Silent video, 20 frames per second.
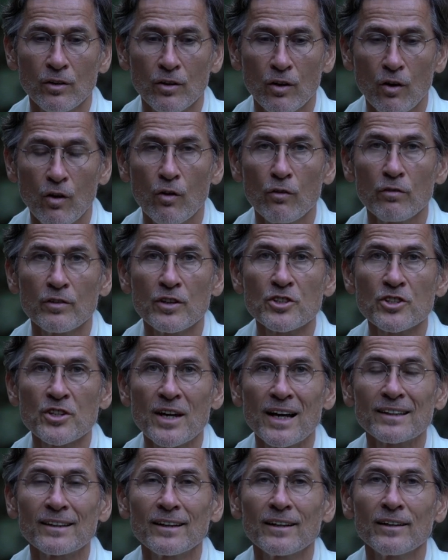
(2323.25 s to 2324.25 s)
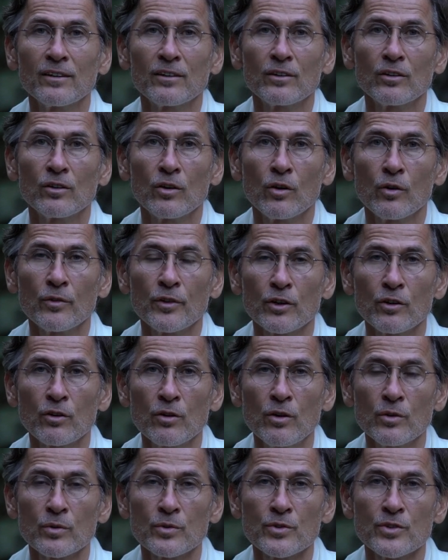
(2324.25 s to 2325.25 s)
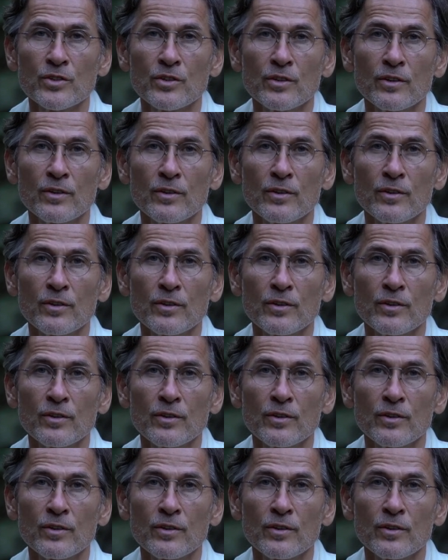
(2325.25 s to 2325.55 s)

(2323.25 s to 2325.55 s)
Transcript: of the subtler on the gross